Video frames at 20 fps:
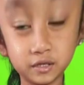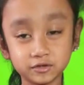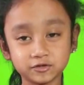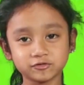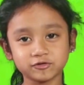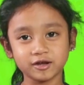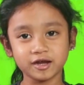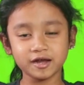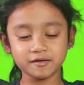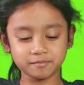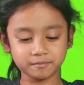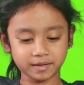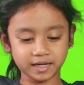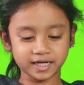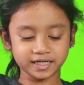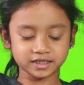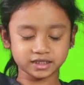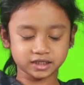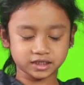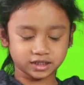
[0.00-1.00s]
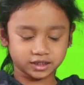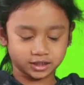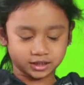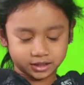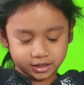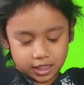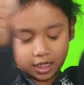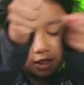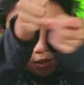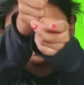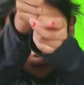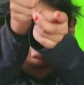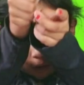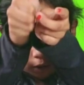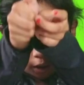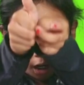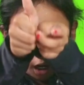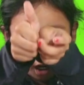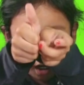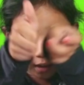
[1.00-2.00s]
Subscribe my
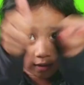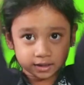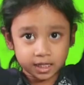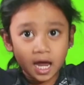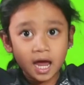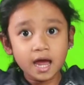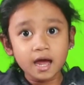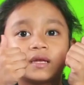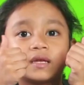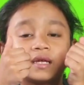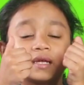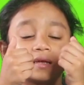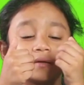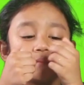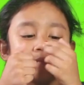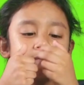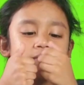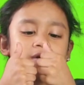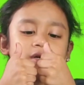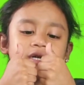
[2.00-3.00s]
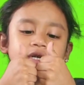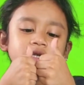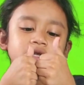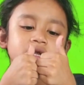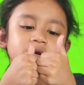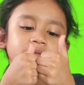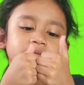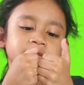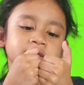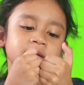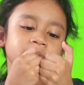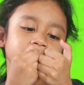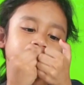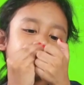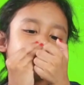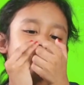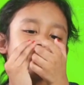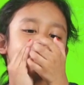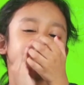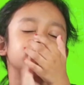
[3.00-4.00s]
channel, guys. Put a thumbs up
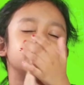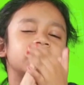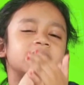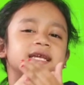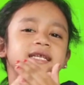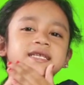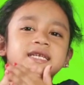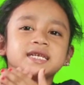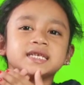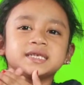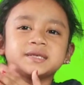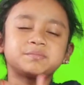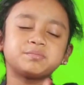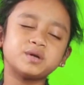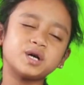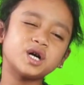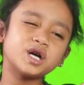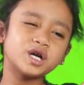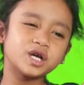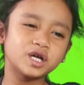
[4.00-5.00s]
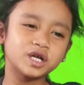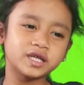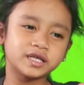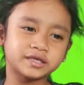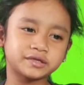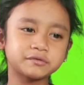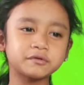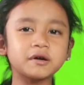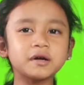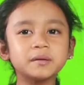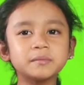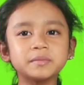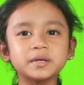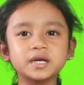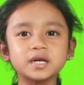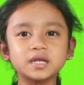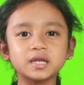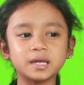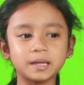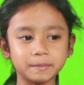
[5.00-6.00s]
if you like this, but it's going to
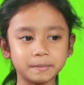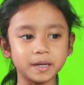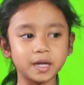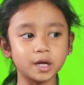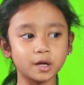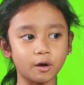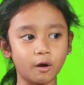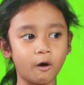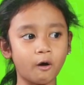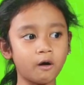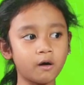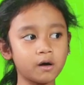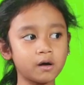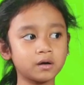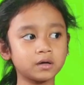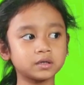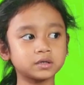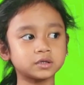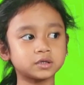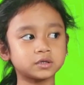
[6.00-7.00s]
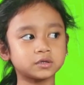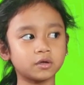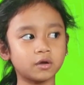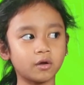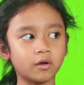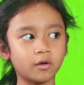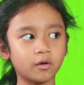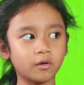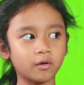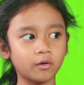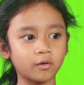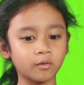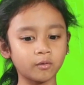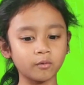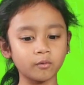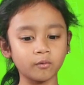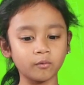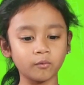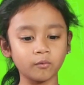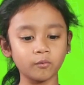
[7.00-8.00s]
be a little bit long. So,
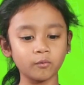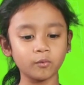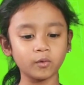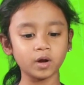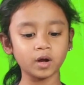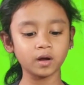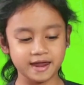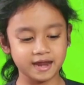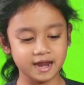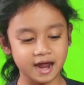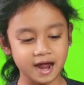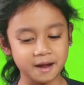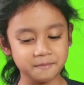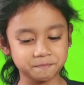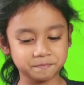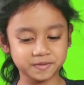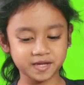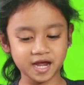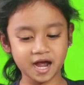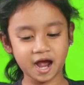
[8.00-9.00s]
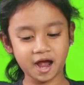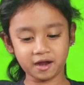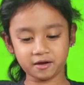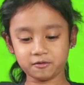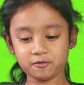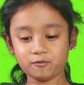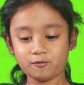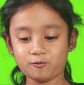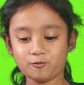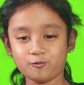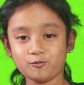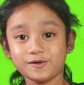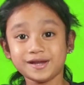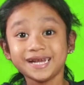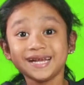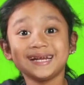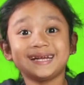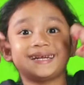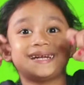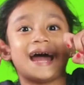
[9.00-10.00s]
and happy
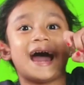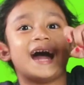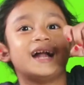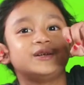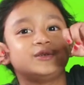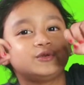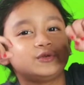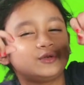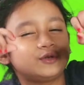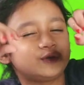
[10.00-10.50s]
Halloween task.